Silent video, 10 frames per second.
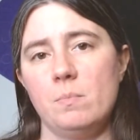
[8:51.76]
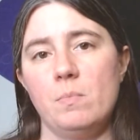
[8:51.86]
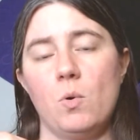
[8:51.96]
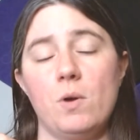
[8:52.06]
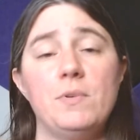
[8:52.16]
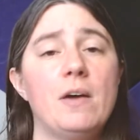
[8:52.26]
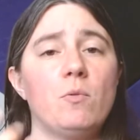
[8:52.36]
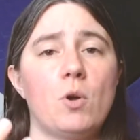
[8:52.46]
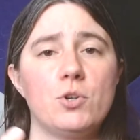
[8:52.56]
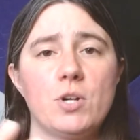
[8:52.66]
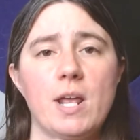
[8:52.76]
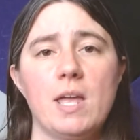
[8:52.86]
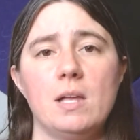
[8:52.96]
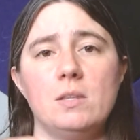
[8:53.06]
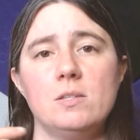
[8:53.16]
or if you have larger
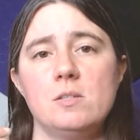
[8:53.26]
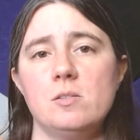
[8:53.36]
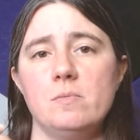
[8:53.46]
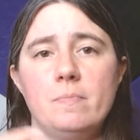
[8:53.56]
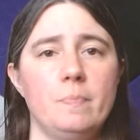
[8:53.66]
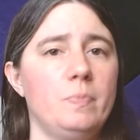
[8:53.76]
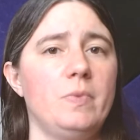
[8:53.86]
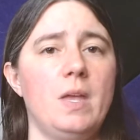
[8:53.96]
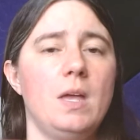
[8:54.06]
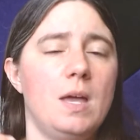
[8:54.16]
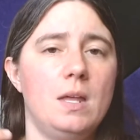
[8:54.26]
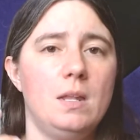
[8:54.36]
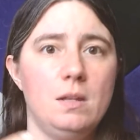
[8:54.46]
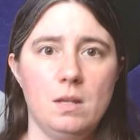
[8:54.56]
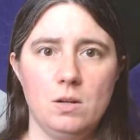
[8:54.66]
hands
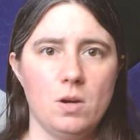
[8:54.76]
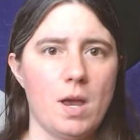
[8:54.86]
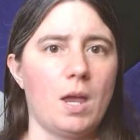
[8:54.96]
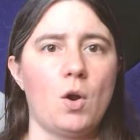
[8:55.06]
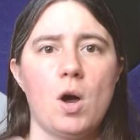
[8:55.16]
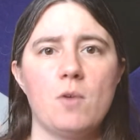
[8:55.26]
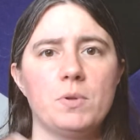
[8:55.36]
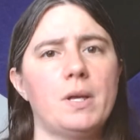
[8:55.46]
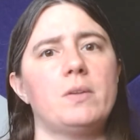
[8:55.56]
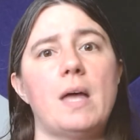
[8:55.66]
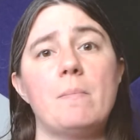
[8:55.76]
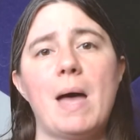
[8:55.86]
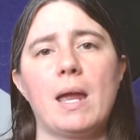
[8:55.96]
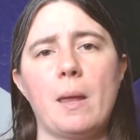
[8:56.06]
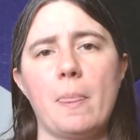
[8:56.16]
and you're hanging off without that
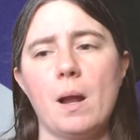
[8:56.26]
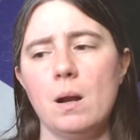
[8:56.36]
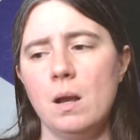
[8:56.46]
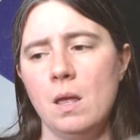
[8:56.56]
mag in there.